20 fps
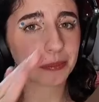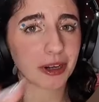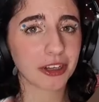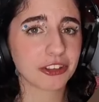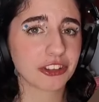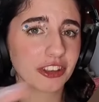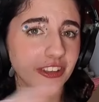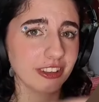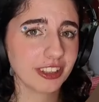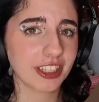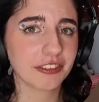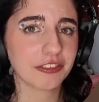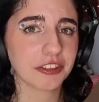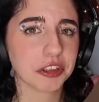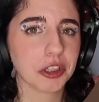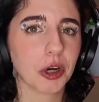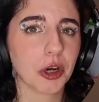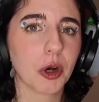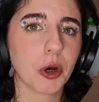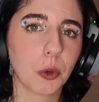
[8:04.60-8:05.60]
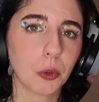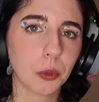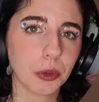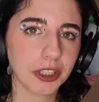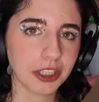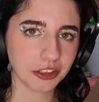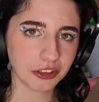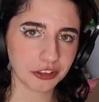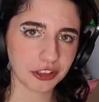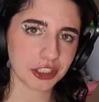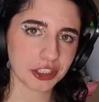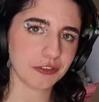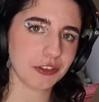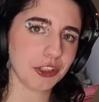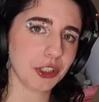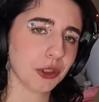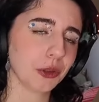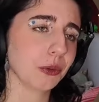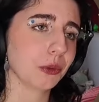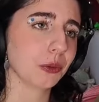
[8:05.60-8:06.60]
Imagine giving a whole
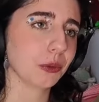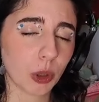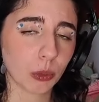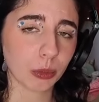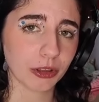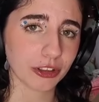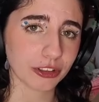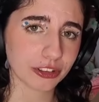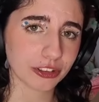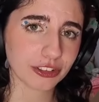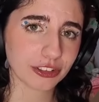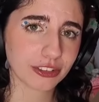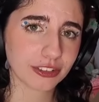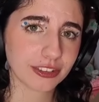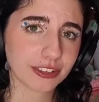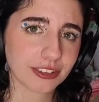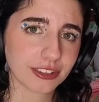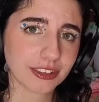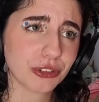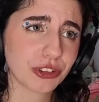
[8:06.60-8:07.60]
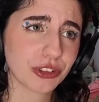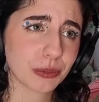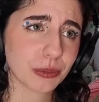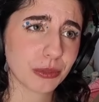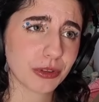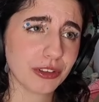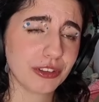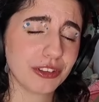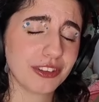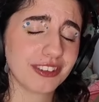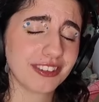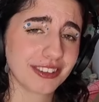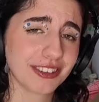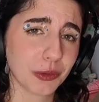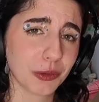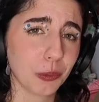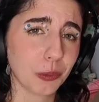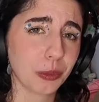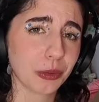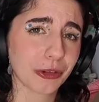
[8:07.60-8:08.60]
interview topless for someone's
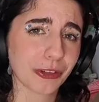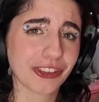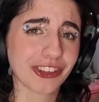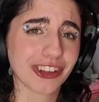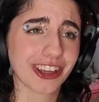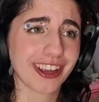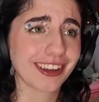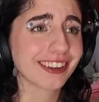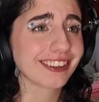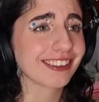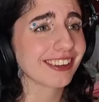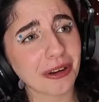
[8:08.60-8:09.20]
school project.